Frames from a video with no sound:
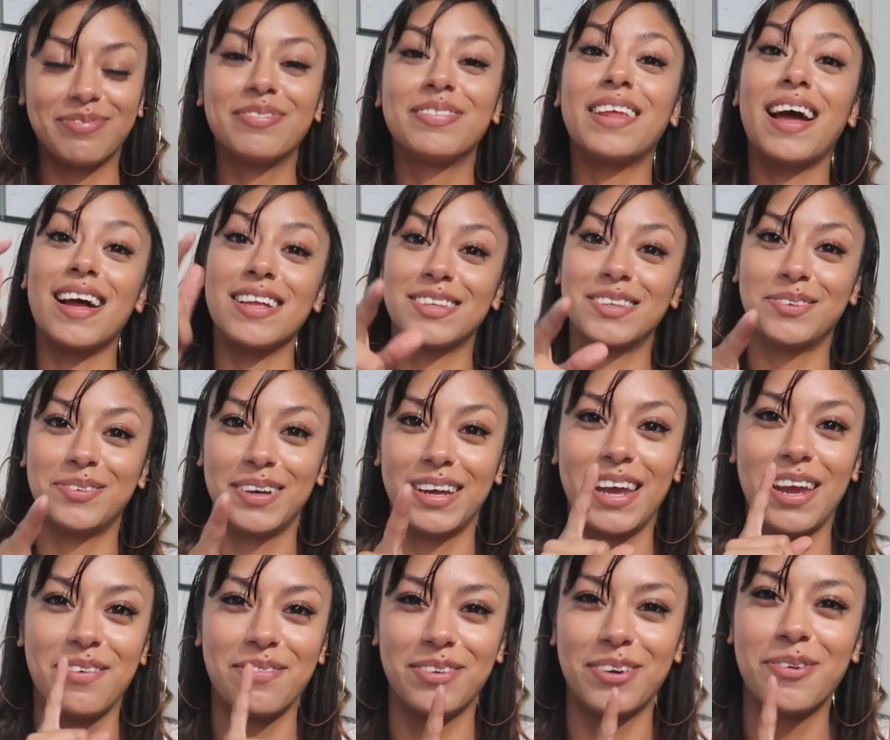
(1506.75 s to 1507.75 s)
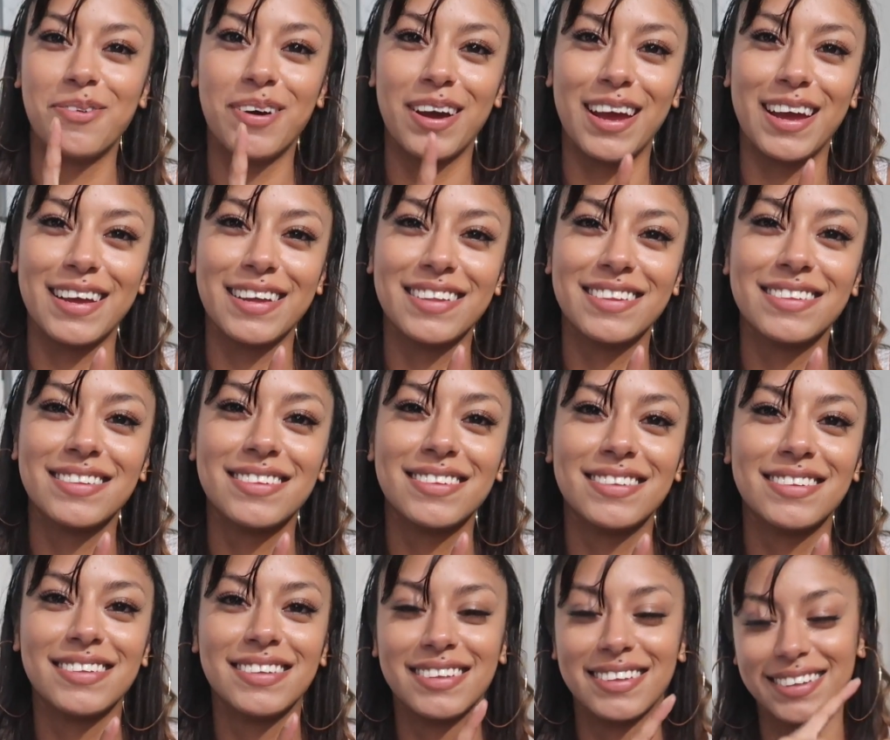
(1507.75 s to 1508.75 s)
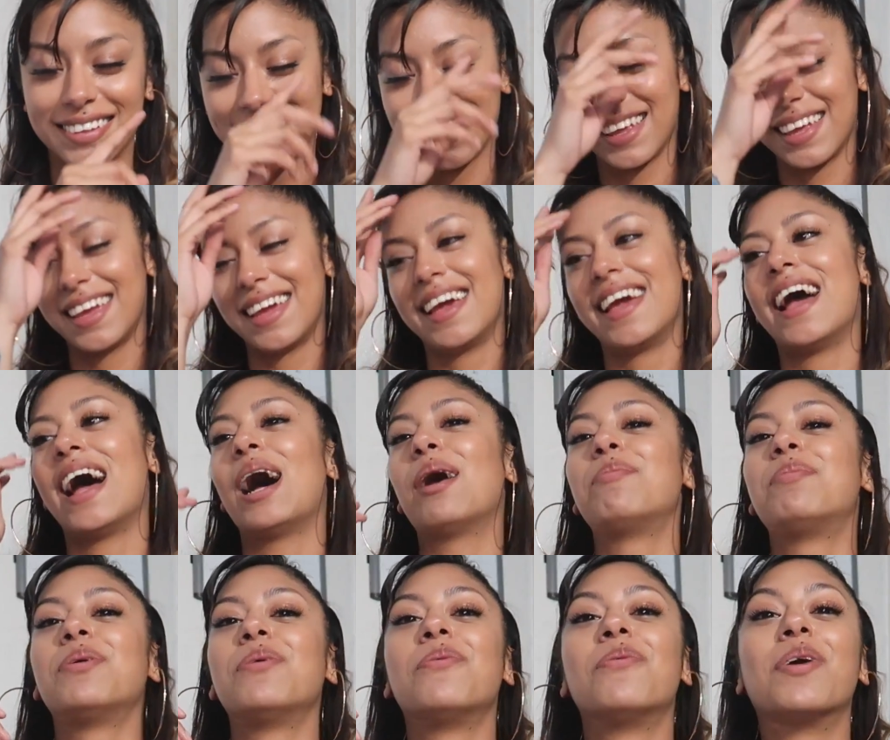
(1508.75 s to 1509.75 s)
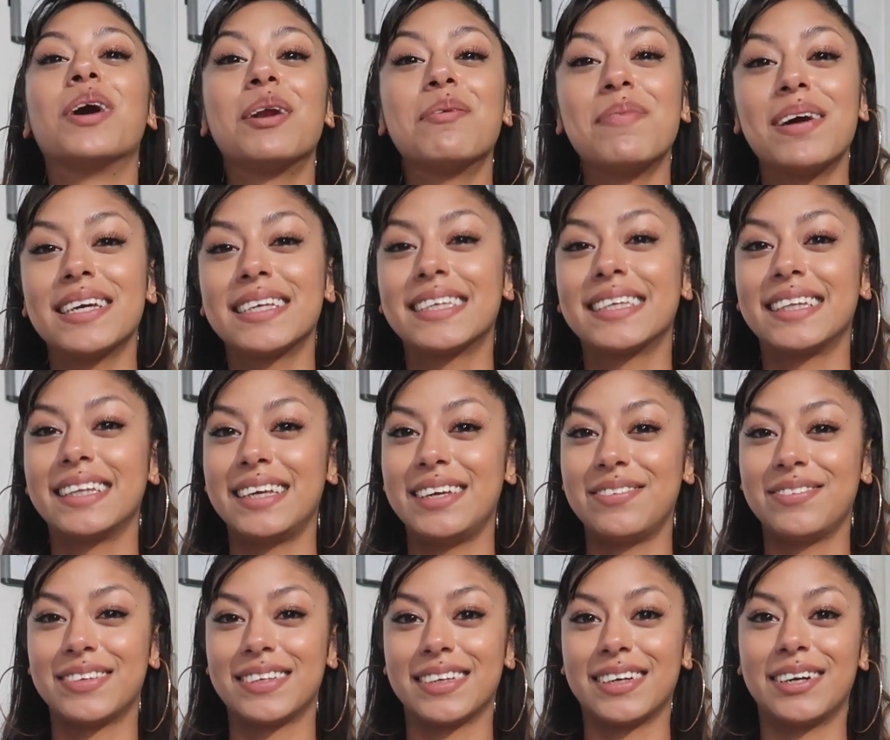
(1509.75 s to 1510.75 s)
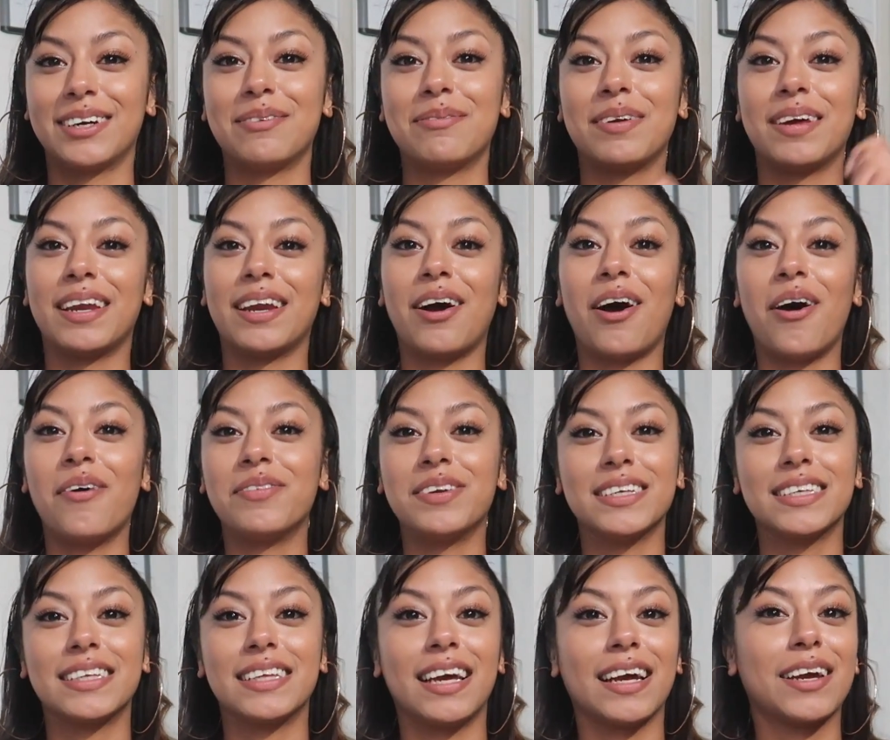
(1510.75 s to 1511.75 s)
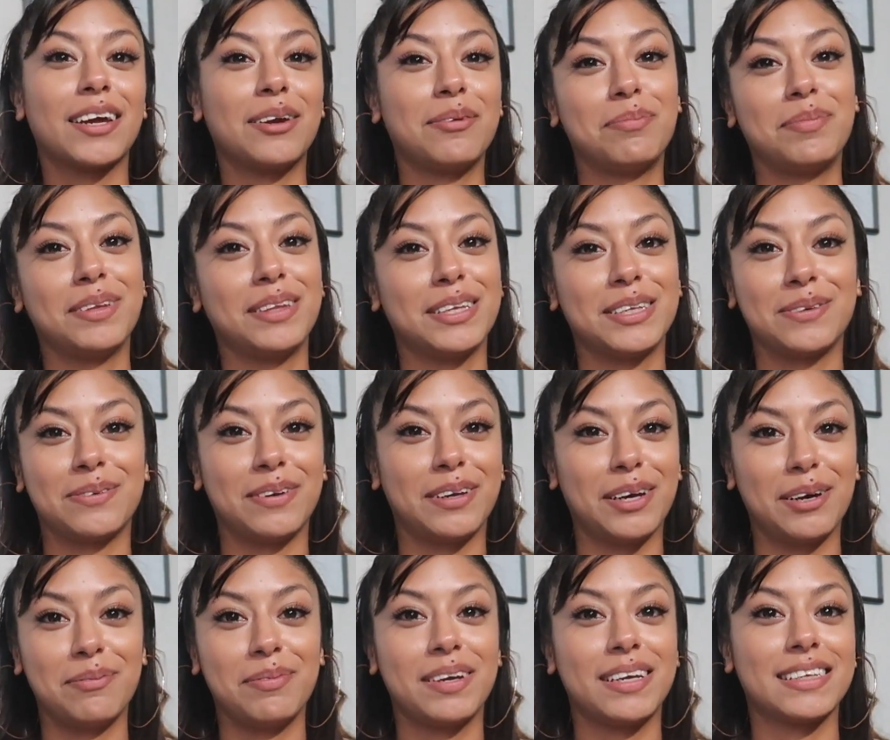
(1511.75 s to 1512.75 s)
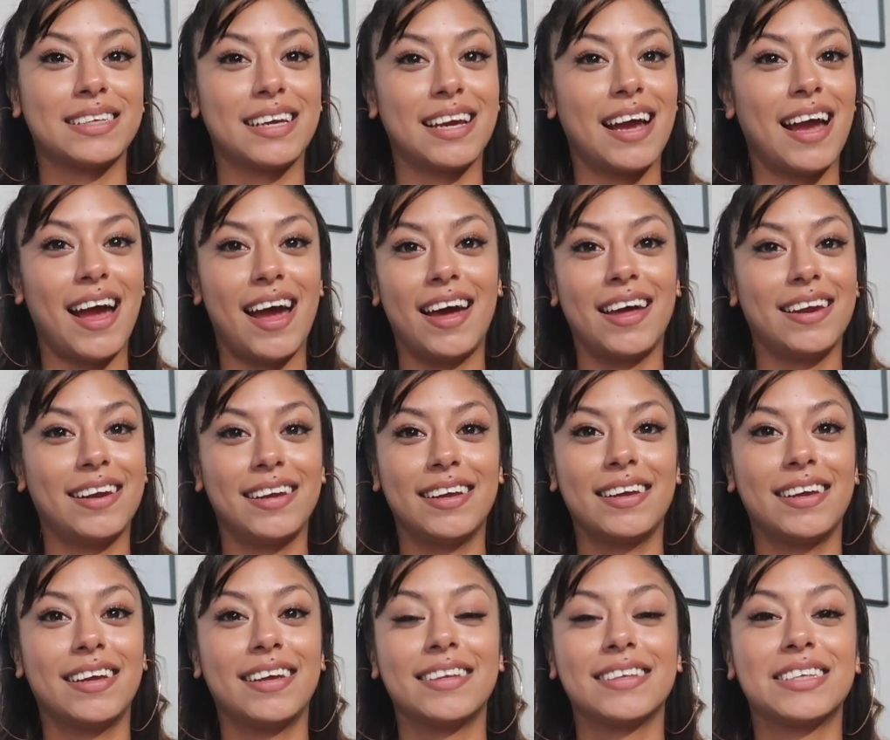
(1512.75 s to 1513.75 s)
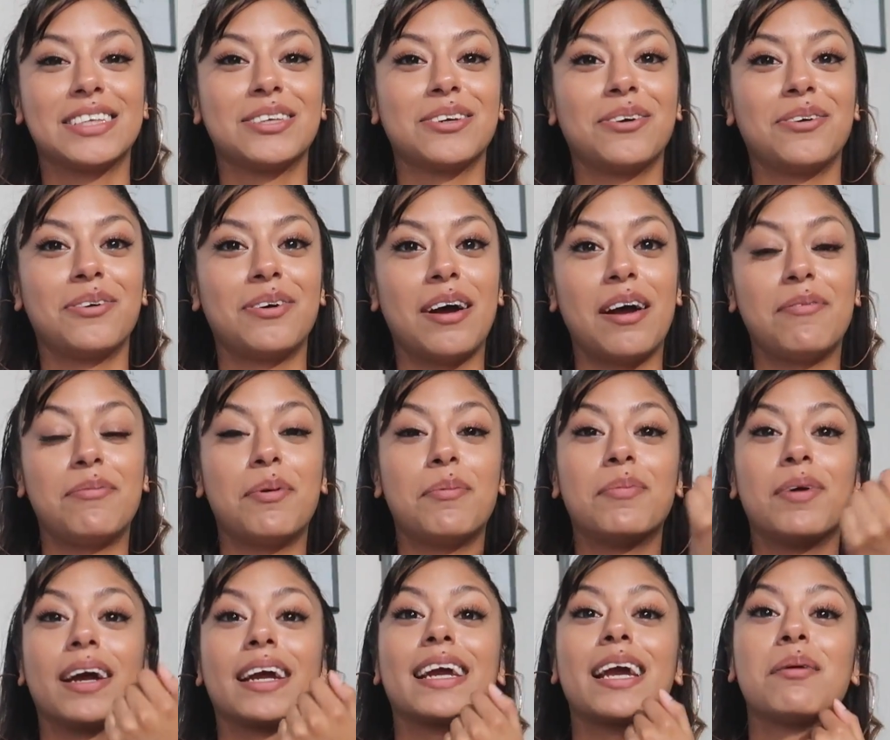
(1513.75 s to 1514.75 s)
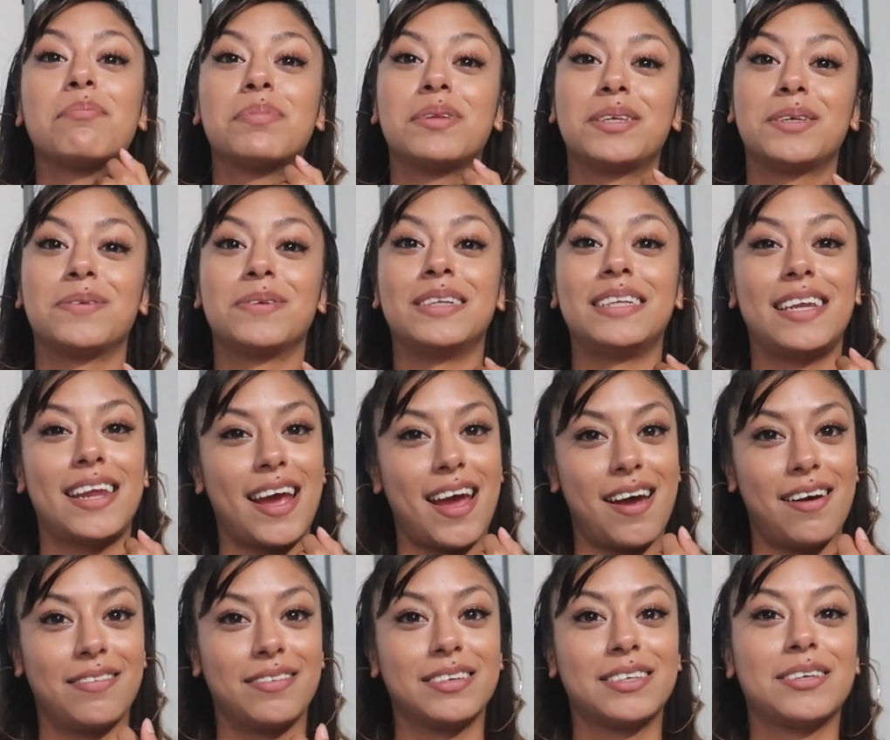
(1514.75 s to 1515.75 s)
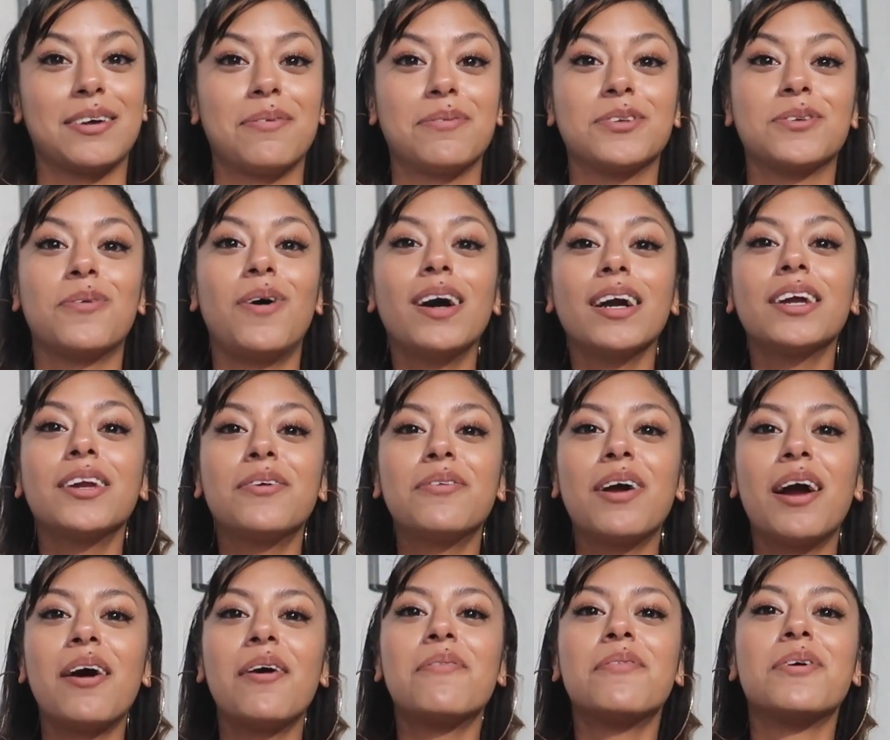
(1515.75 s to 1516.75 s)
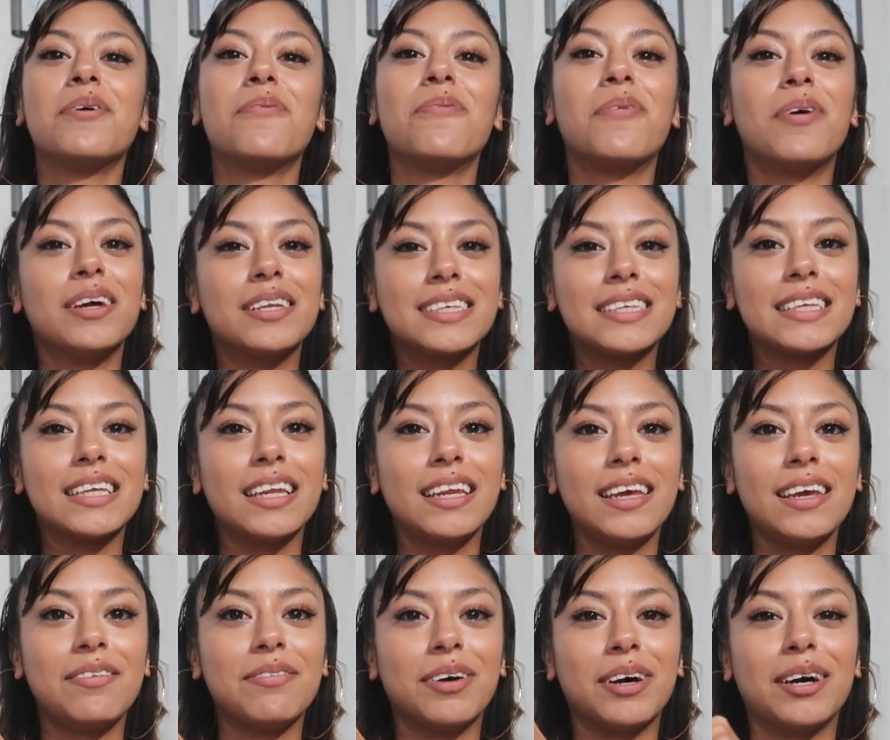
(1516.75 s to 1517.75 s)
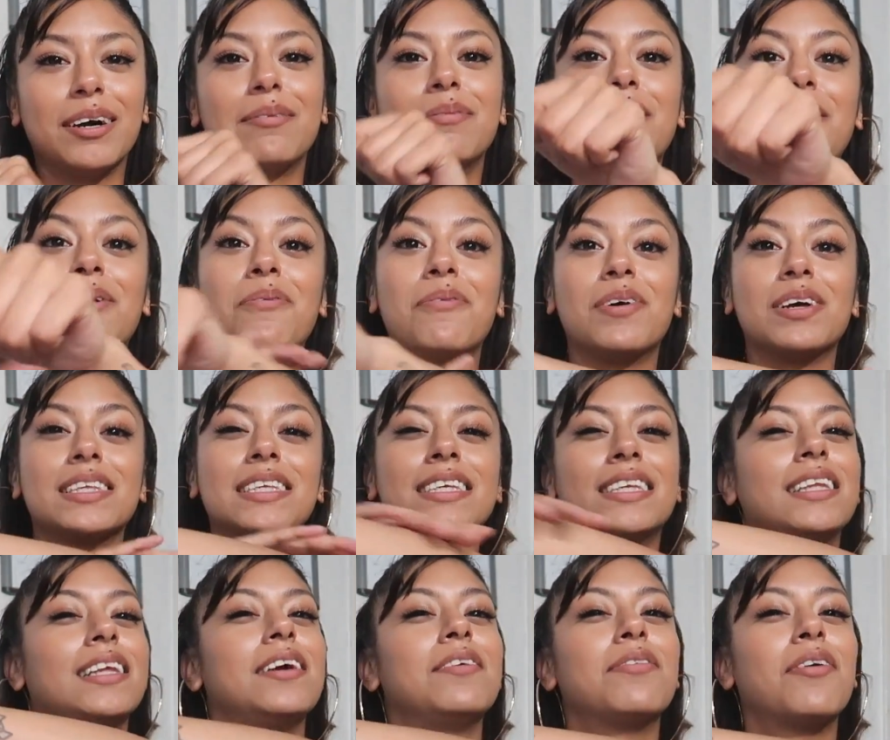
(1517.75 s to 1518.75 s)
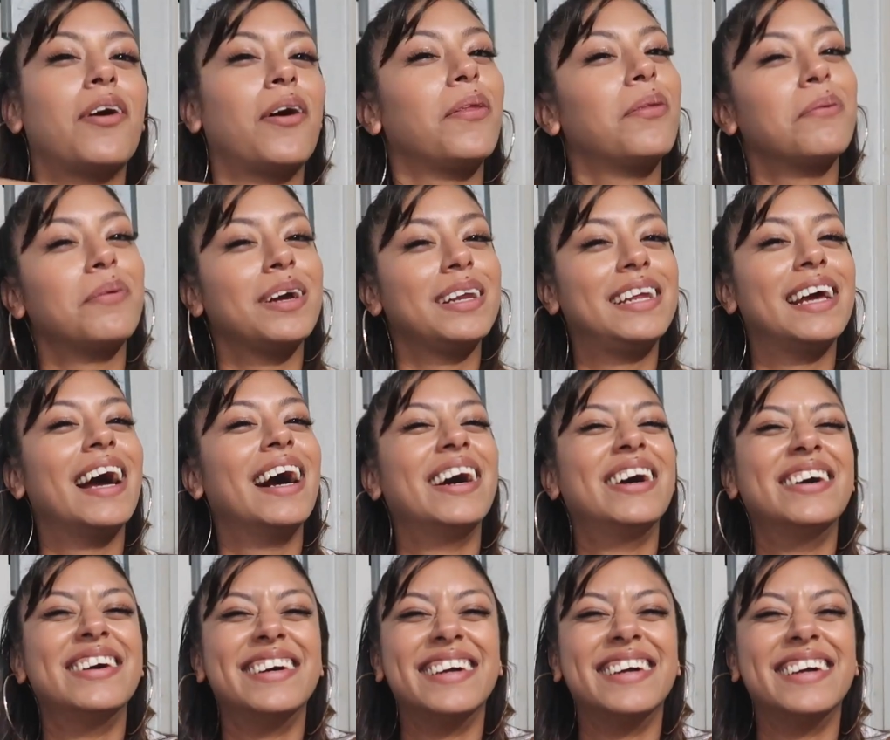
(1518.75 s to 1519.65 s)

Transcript: That's what gave it away. I put one of my sleeves up, and obviously I couldn't put this one up because I had it. So I remember I kept this one down. So I was walking around with one sleeve up and one sleeve all the way down.